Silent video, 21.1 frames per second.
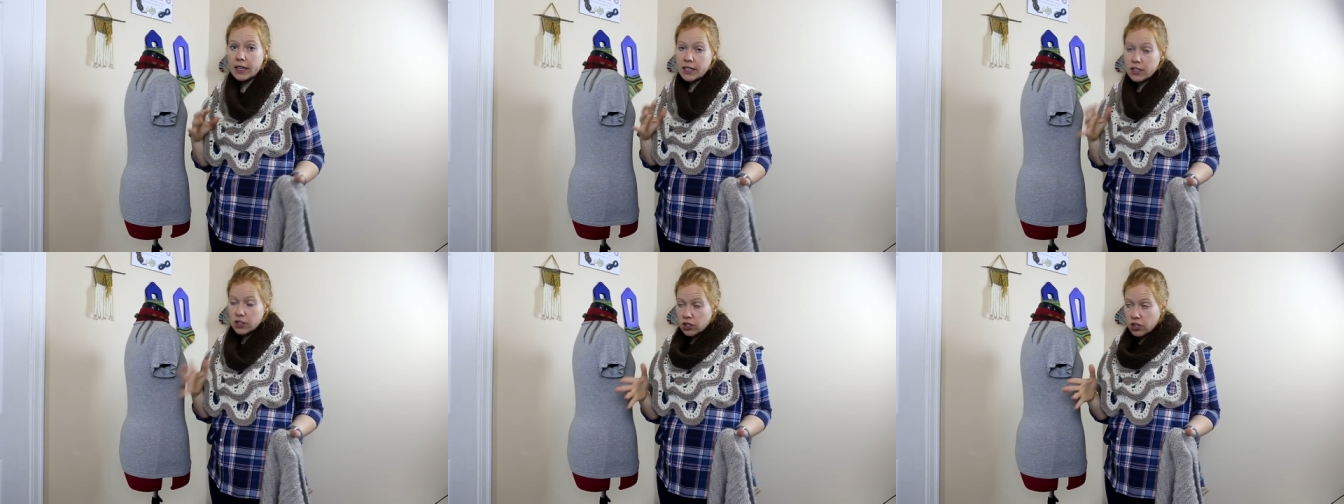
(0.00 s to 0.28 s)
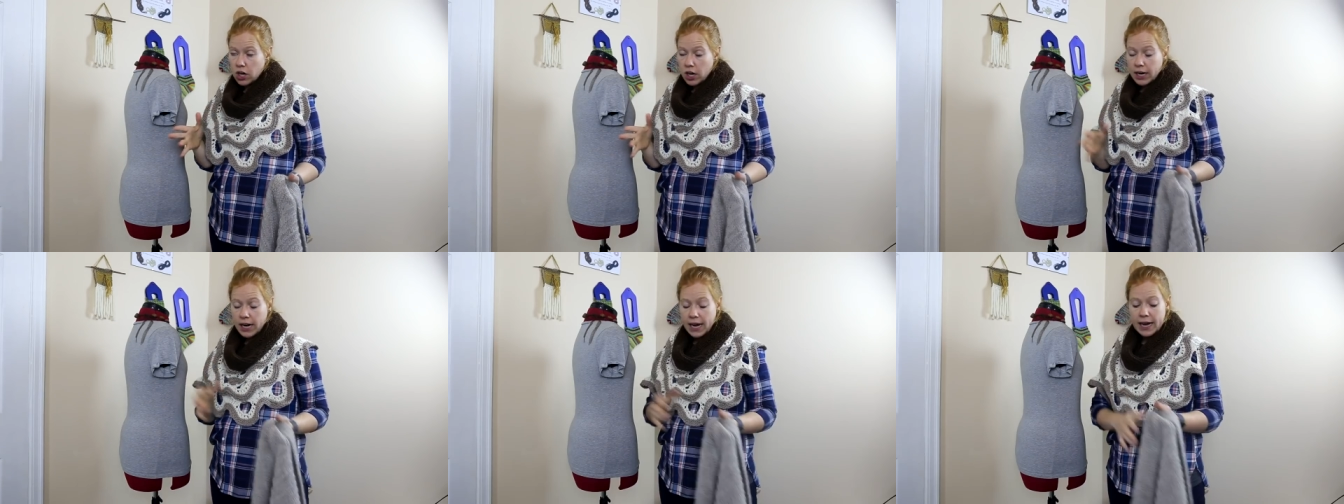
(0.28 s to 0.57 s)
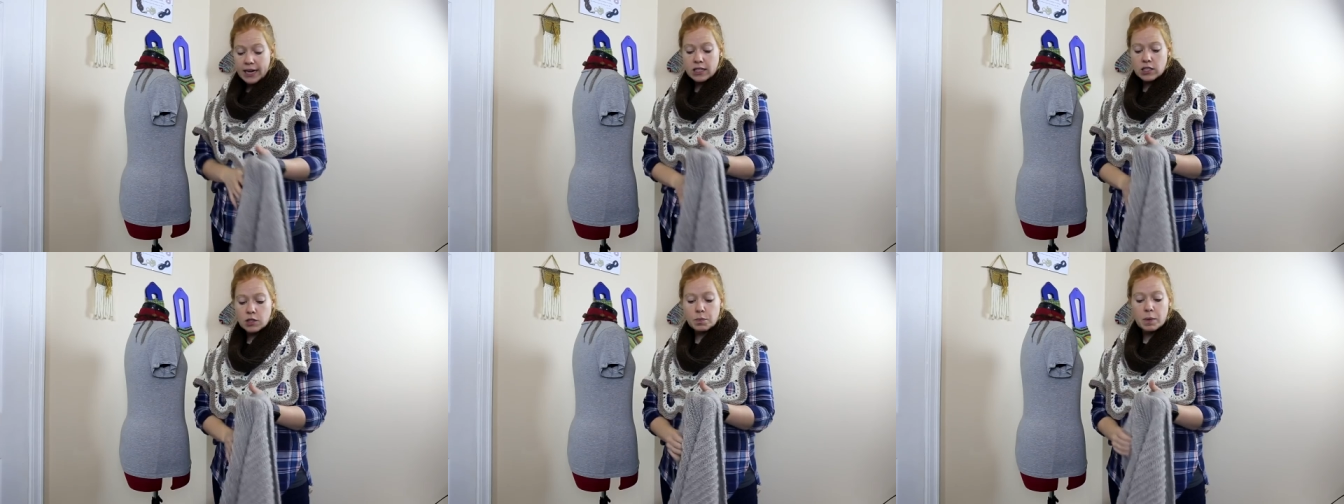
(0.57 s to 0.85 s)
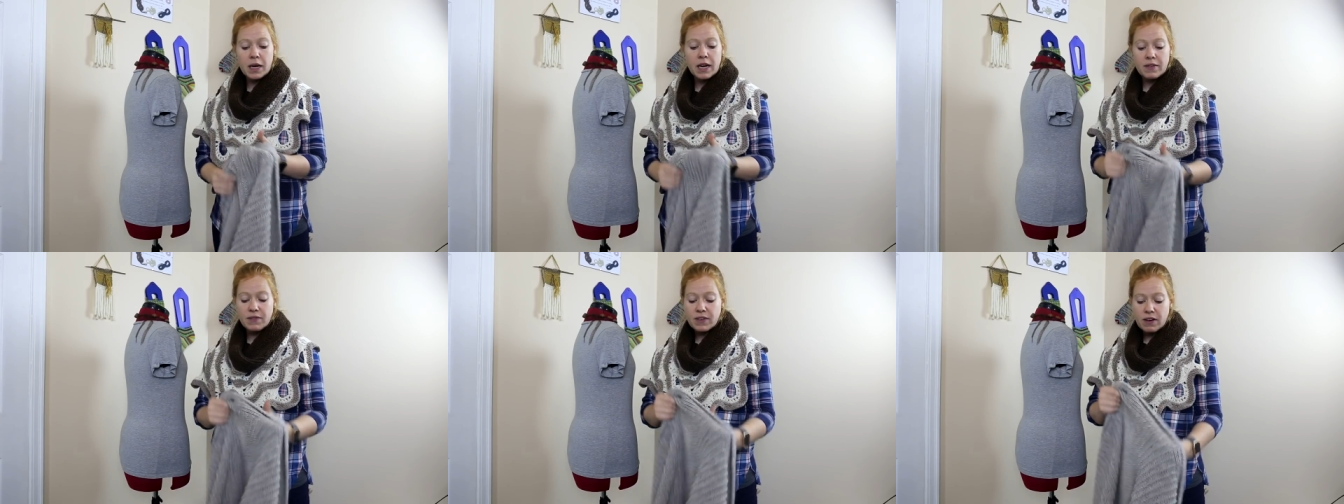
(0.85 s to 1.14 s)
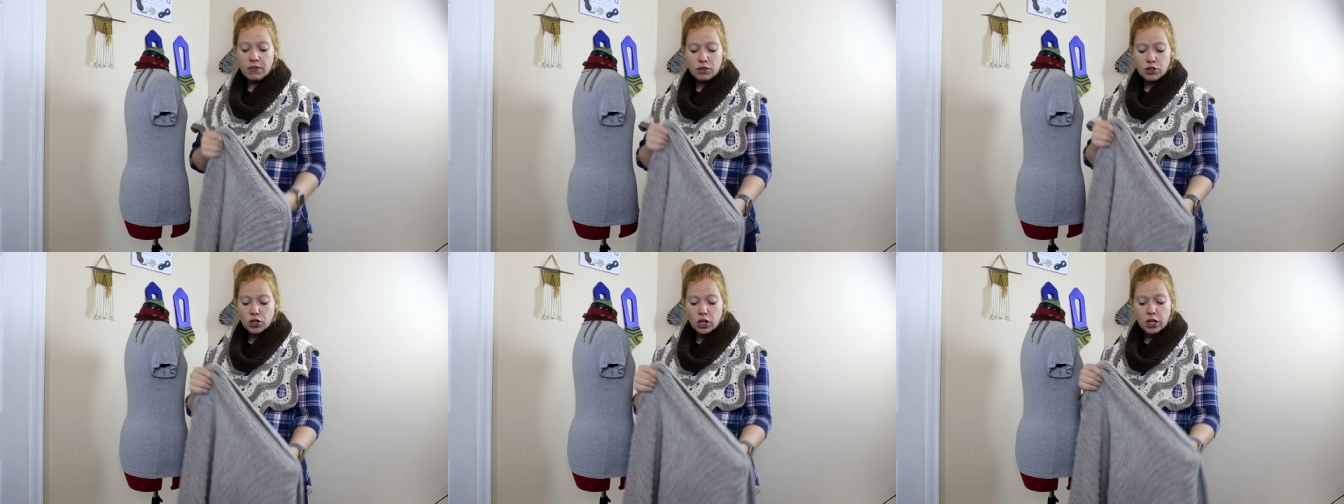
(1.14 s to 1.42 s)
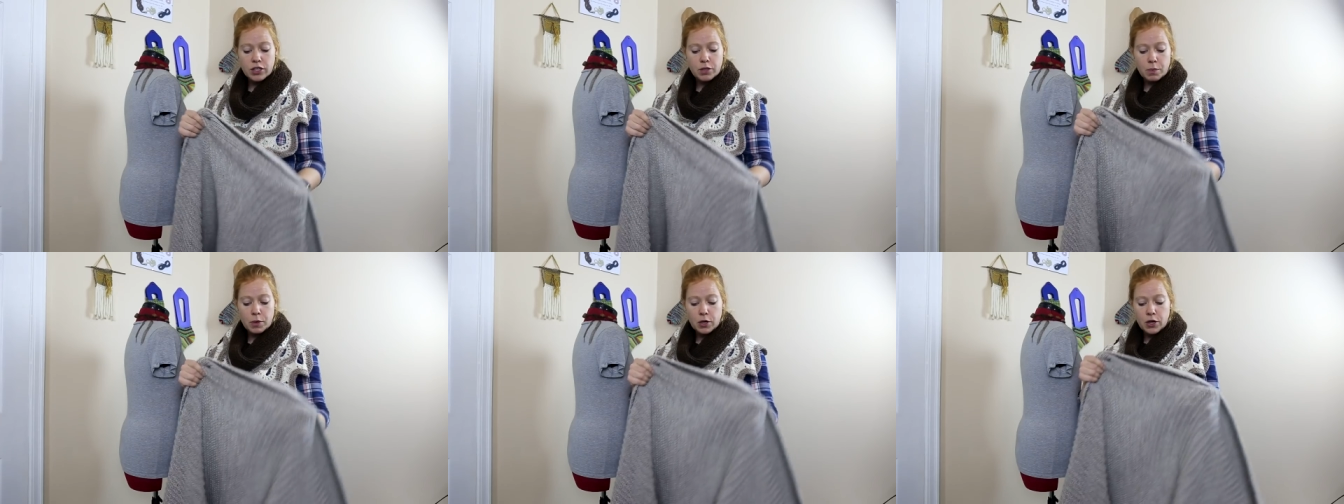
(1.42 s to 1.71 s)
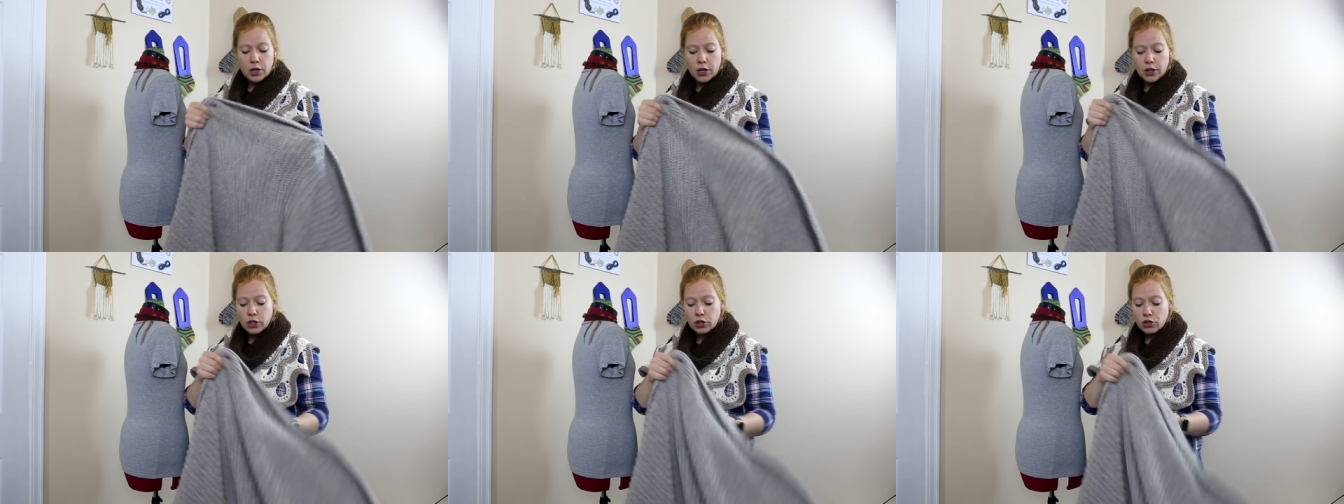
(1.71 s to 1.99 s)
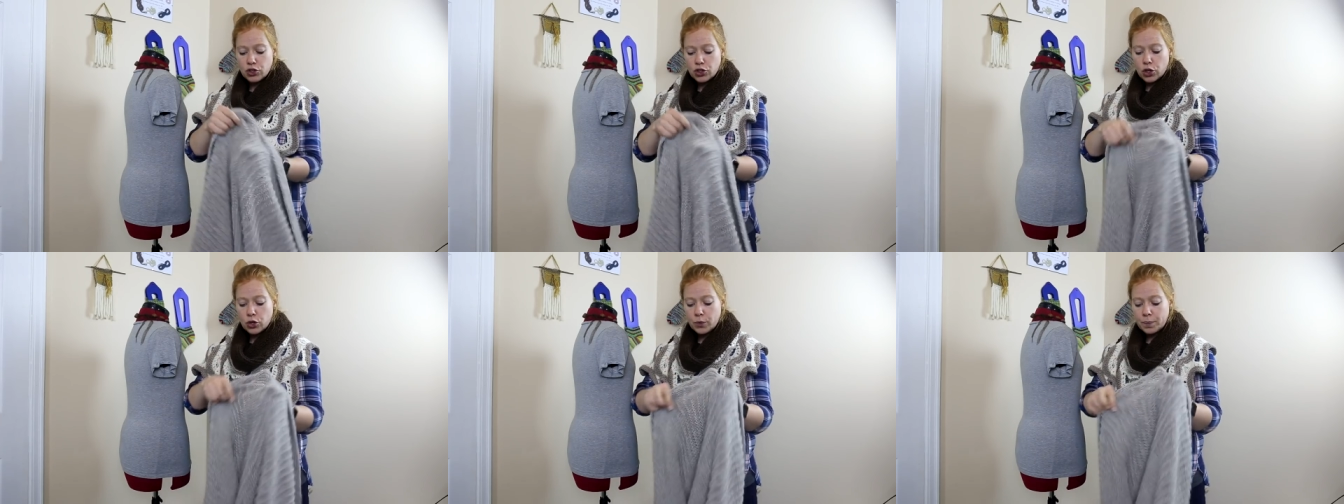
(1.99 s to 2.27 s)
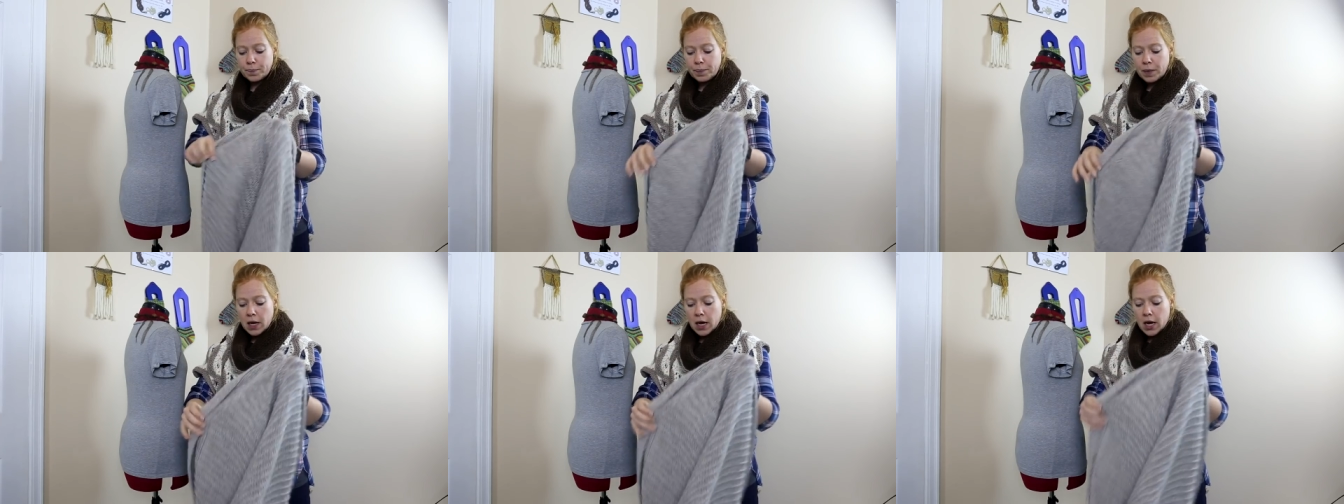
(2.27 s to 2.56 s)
It's not hand spun. I've never talked about it on the show.